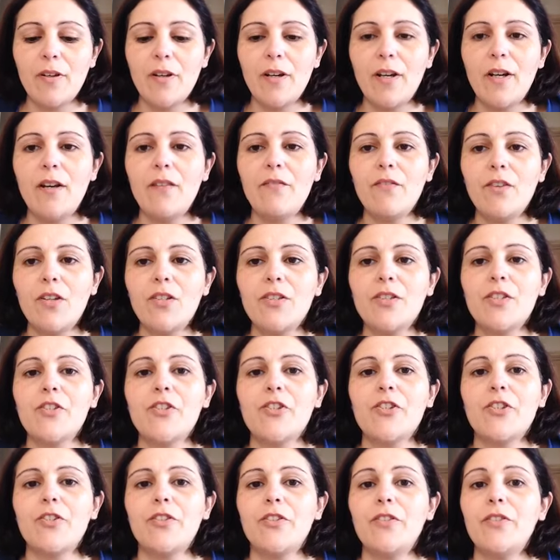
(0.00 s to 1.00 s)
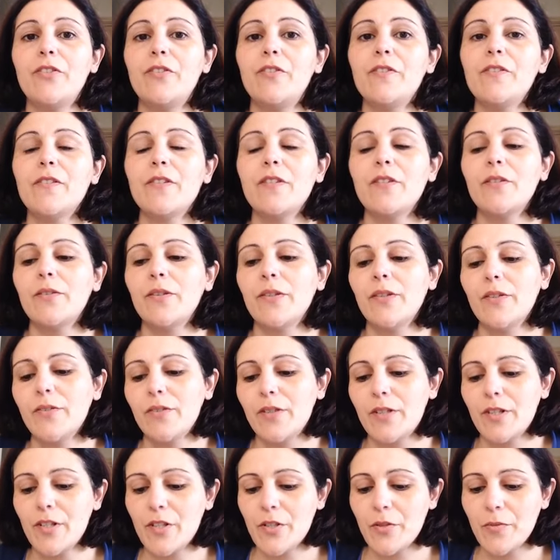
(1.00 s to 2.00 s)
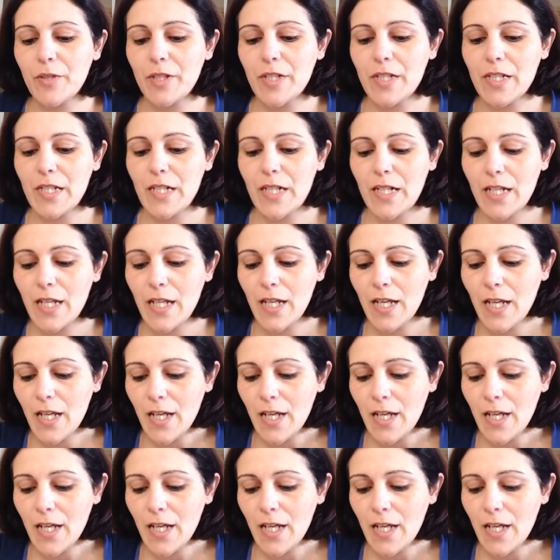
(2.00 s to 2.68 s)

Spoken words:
I have a lot to show you, so I thought I'd do one today.